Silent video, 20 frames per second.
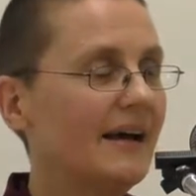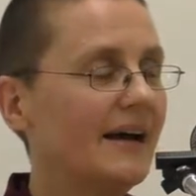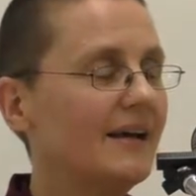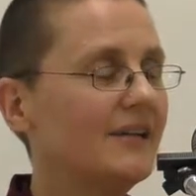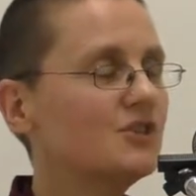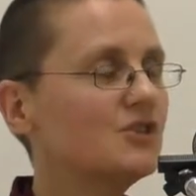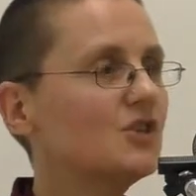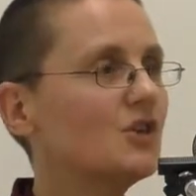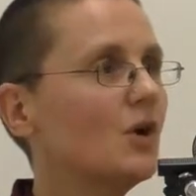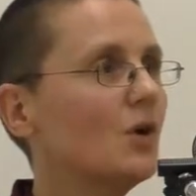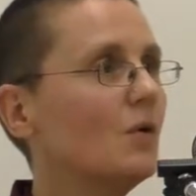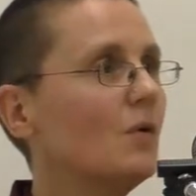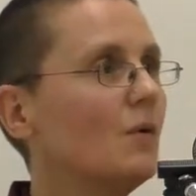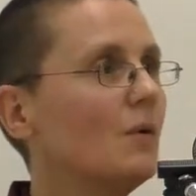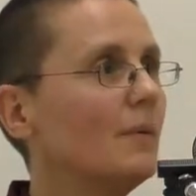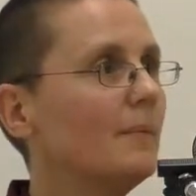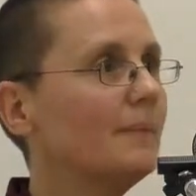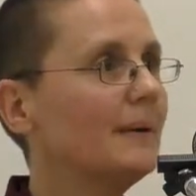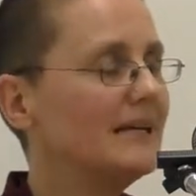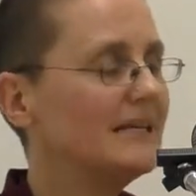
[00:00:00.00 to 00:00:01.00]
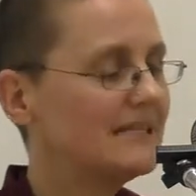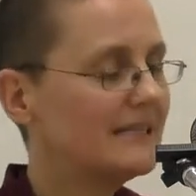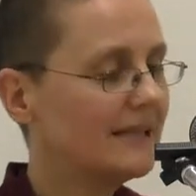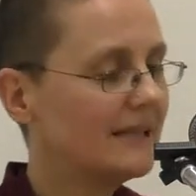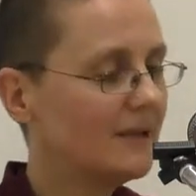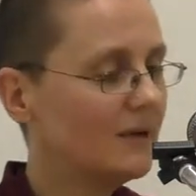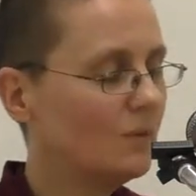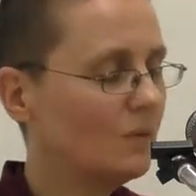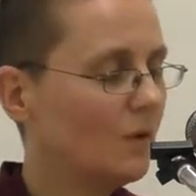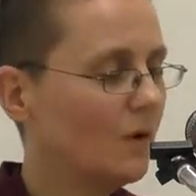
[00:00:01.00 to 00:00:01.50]
And so
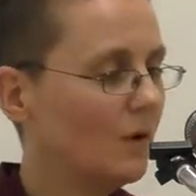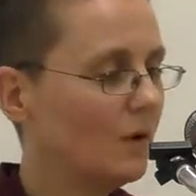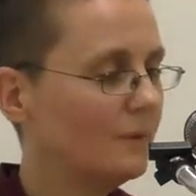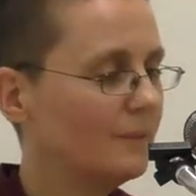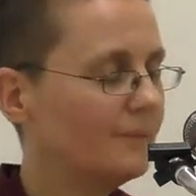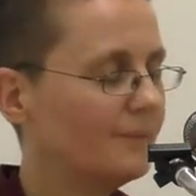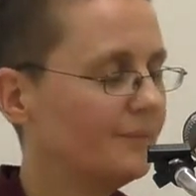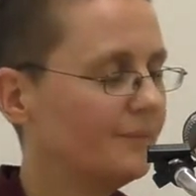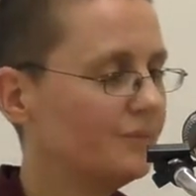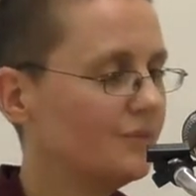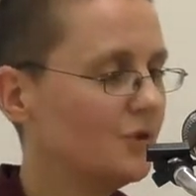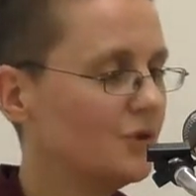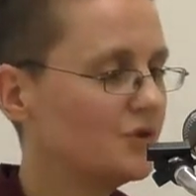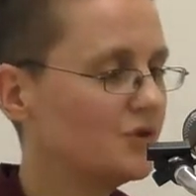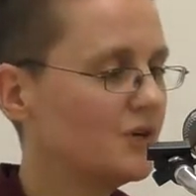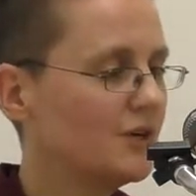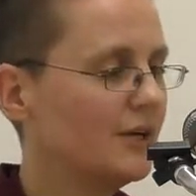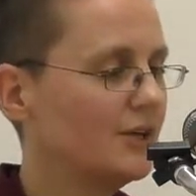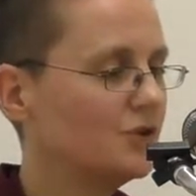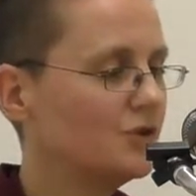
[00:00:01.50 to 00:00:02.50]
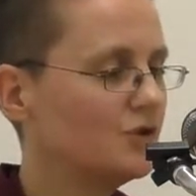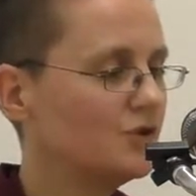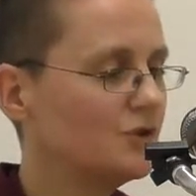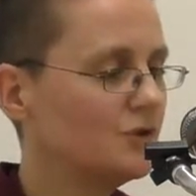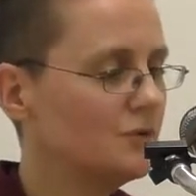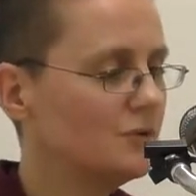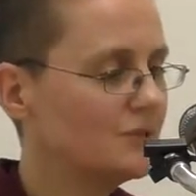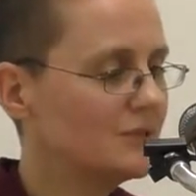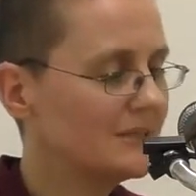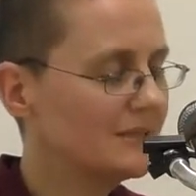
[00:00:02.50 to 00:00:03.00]
basically what you're trying to
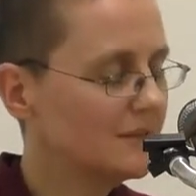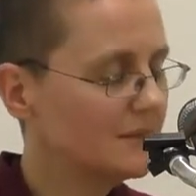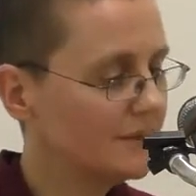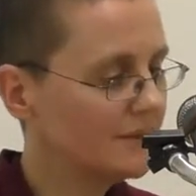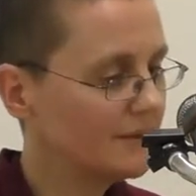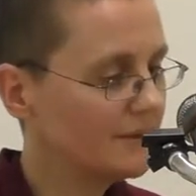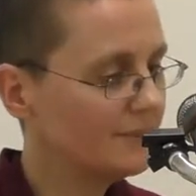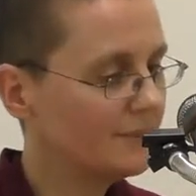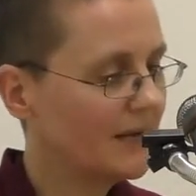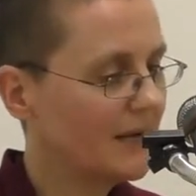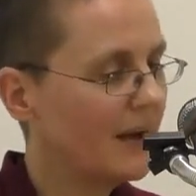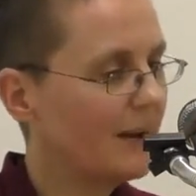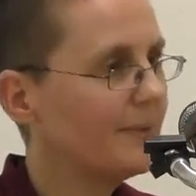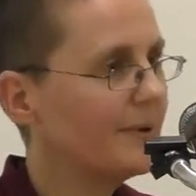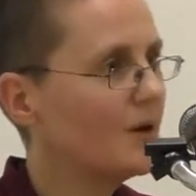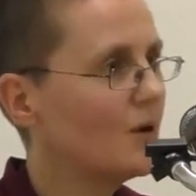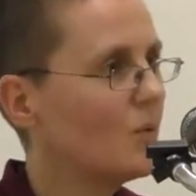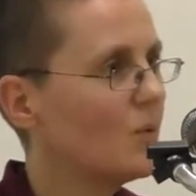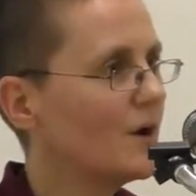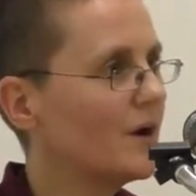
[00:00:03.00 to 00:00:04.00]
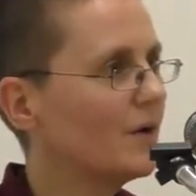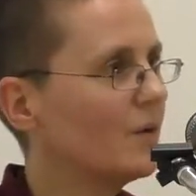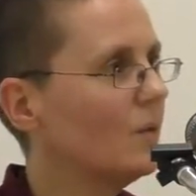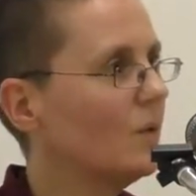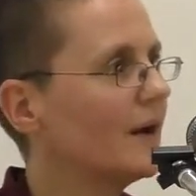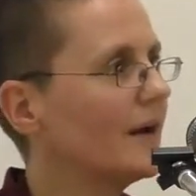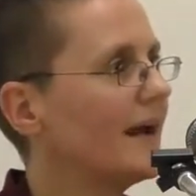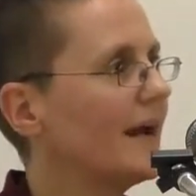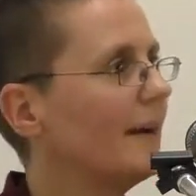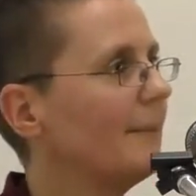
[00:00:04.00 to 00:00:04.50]
do is becoming aware.
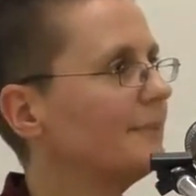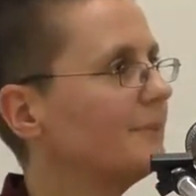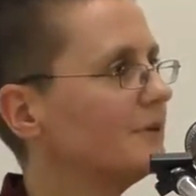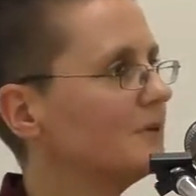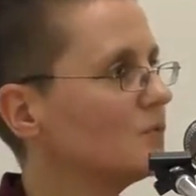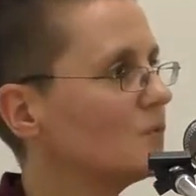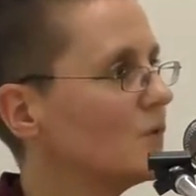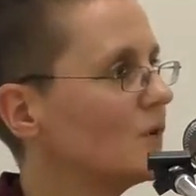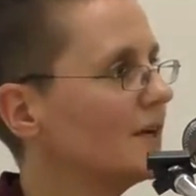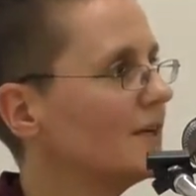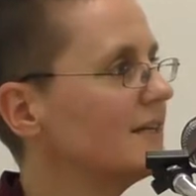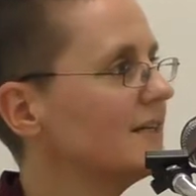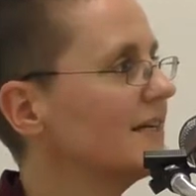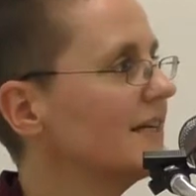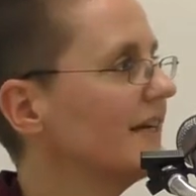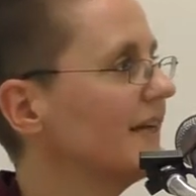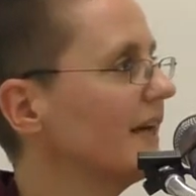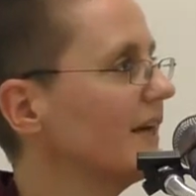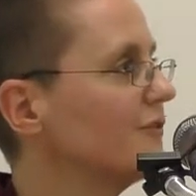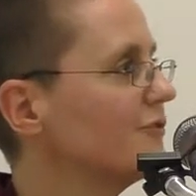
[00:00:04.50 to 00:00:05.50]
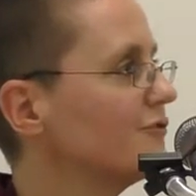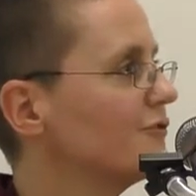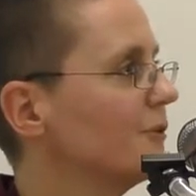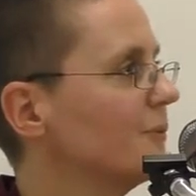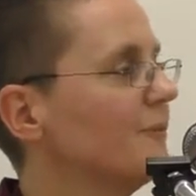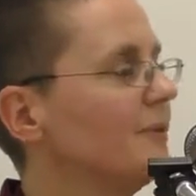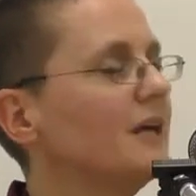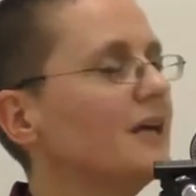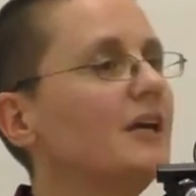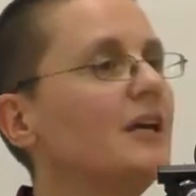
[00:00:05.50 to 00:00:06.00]
What happened? Where did I get
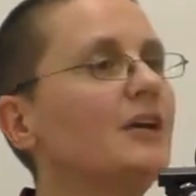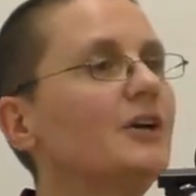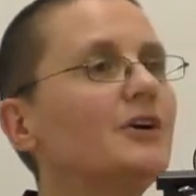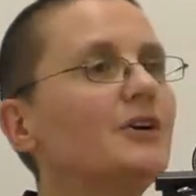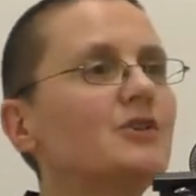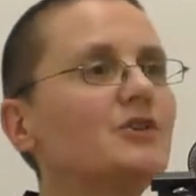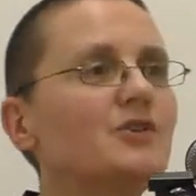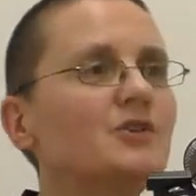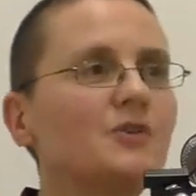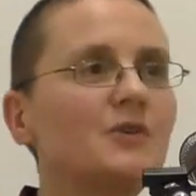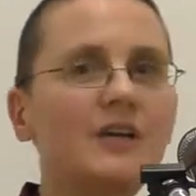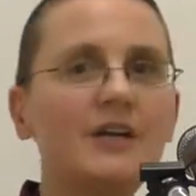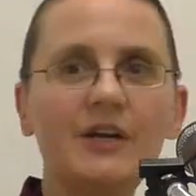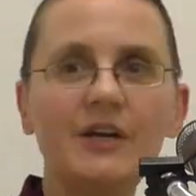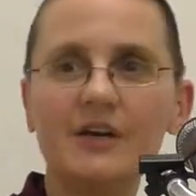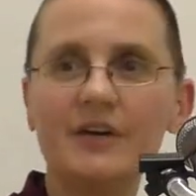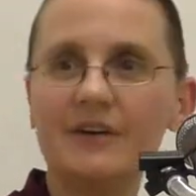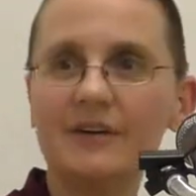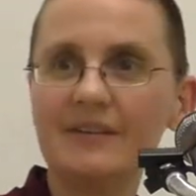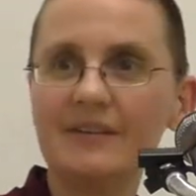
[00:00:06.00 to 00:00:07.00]
from here to here?